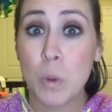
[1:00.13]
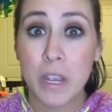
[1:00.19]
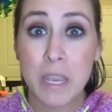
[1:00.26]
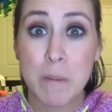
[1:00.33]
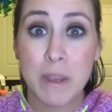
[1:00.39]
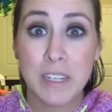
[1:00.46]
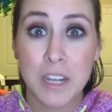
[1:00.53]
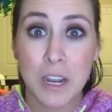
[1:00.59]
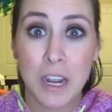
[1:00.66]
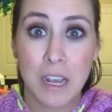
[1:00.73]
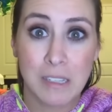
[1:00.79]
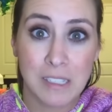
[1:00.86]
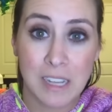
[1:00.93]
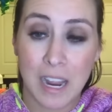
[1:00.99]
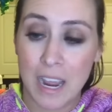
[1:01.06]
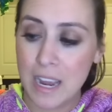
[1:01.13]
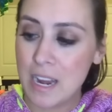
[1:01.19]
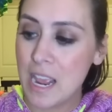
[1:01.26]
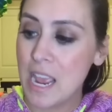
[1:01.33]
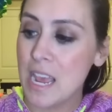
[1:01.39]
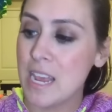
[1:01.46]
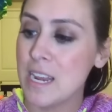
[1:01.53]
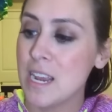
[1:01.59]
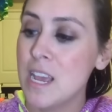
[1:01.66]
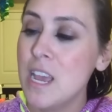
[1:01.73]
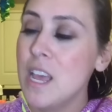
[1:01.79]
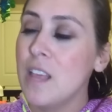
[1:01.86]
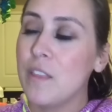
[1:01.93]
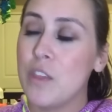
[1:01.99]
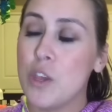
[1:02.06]
walking my dog outside, and
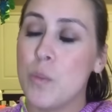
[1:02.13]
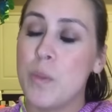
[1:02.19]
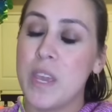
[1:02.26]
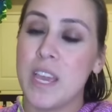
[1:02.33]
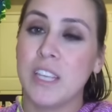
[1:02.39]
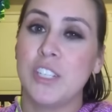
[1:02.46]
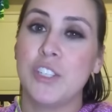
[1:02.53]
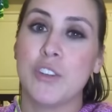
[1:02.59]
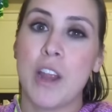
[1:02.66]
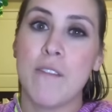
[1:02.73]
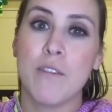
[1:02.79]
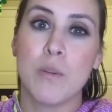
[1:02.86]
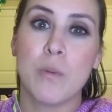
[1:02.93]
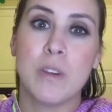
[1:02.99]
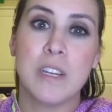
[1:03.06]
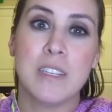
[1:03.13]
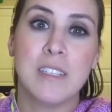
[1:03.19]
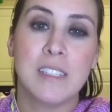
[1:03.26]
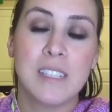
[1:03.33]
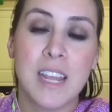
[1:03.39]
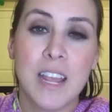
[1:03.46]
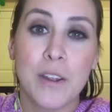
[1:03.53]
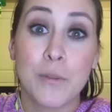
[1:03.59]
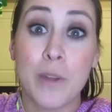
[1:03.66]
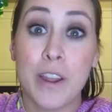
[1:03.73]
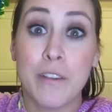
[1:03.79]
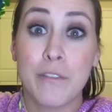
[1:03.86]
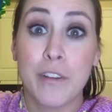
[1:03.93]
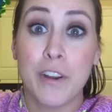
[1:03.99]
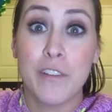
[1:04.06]
the UPS driver was
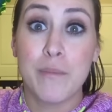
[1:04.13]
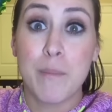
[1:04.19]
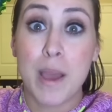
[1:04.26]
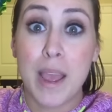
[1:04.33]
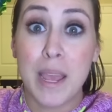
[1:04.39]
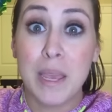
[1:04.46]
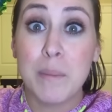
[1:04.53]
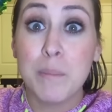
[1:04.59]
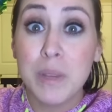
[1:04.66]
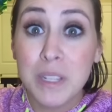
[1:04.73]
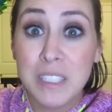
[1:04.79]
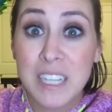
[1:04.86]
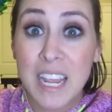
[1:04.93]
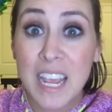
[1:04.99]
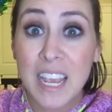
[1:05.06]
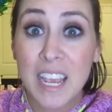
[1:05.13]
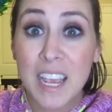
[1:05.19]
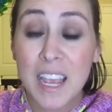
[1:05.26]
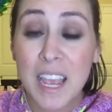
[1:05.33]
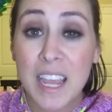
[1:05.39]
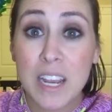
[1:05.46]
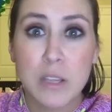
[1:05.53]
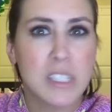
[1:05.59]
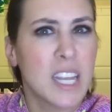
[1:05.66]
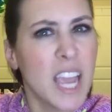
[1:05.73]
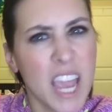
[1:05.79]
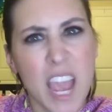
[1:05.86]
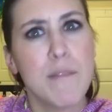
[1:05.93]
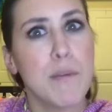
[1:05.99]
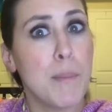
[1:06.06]
right in front of my building, and he was like,
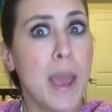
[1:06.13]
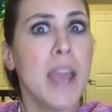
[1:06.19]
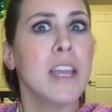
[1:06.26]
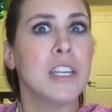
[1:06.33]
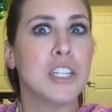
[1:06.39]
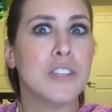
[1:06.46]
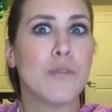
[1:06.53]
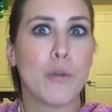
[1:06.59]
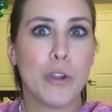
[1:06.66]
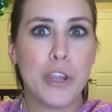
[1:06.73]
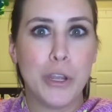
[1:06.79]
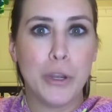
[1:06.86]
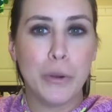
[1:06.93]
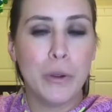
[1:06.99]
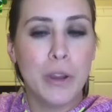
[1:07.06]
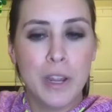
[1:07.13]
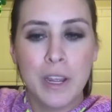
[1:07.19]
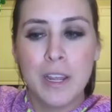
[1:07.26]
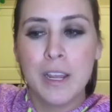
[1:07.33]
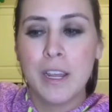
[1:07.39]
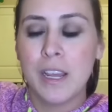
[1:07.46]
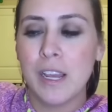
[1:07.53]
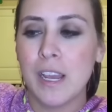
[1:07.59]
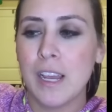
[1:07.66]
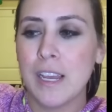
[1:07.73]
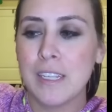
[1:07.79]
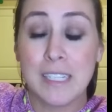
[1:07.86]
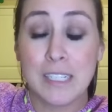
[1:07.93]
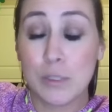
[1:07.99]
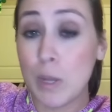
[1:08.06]
"Hey, I have a package for you." Uh,
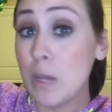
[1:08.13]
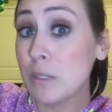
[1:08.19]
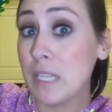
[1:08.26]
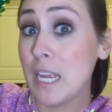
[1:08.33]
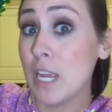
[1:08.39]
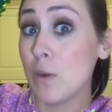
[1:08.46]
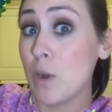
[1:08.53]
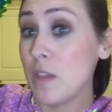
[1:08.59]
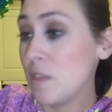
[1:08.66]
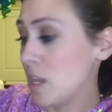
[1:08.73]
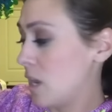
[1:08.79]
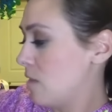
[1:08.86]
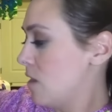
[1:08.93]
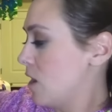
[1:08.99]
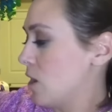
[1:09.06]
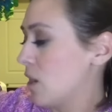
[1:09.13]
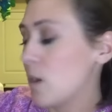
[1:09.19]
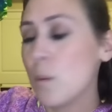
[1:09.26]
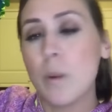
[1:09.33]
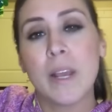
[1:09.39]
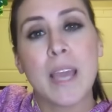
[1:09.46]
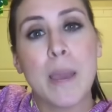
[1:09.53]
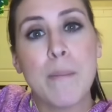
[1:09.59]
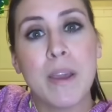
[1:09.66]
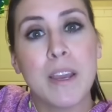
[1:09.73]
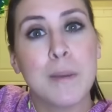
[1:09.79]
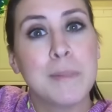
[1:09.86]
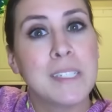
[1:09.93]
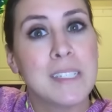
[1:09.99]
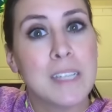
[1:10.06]
I was like, "So I'll take it right then and there." When I came
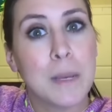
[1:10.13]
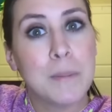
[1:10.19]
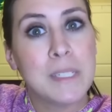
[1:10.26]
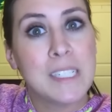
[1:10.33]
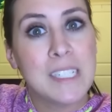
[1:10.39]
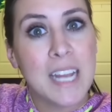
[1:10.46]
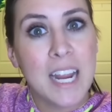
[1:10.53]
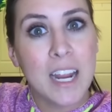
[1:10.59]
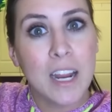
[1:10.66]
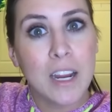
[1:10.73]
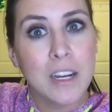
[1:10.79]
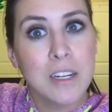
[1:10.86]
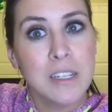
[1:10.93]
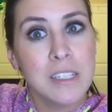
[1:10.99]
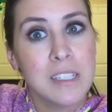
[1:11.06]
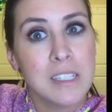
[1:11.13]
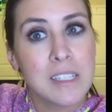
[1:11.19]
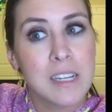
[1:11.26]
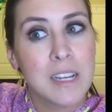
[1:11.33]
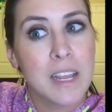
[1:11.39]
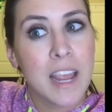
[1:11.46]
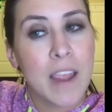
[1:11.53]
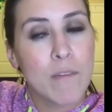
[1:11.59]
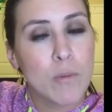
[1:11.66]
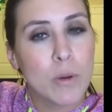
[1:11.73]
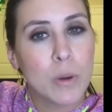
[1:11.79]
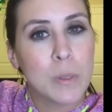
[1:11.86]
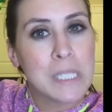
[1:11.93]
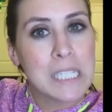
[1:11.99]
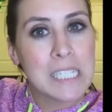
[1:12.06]
back up upstairs,
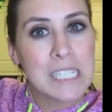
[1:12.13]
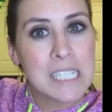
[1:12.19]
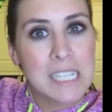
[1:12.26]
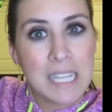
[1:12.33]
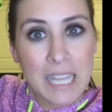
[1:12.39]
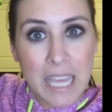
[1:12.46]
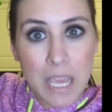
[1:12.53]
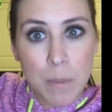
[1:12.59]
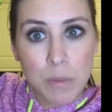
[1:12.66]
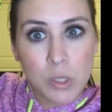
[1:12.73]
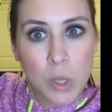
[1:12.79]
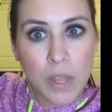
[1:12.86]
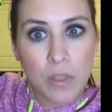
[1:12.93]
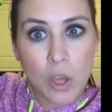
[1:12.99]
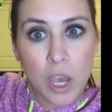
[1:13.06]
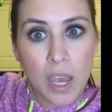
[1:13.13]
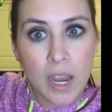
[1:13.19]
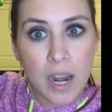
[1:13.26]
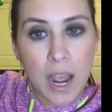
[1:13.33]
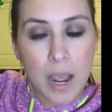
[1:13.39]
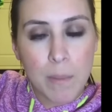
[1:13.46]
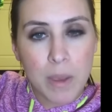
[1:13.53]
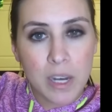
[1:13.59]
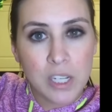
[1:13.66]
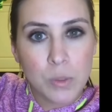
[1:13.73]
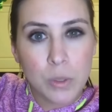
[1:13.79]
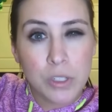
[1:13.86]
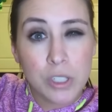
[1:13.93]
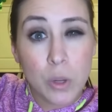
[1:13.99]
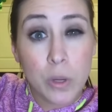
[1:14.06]
everyone was asleep, so I thought I might as
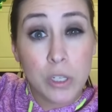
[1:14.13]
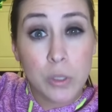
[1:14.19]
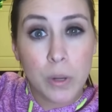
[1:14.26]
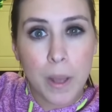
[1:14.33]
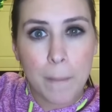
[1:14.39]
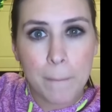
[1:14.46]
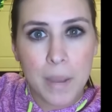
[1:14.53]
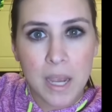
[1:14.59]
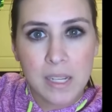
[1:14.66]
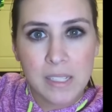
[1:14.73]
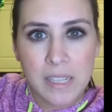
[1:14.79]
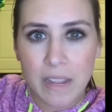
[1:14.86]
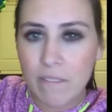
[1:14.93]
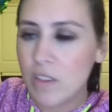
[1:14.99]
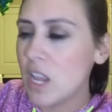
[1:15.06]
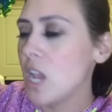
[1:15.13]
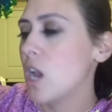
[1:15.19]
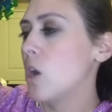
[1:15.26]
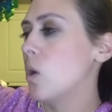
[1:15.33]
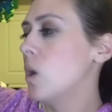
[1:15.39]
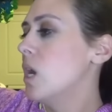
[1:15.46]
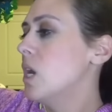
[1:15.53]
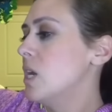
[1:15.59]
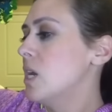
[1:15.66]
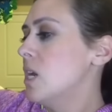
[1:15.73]
well just go ahead and do an unboxing video.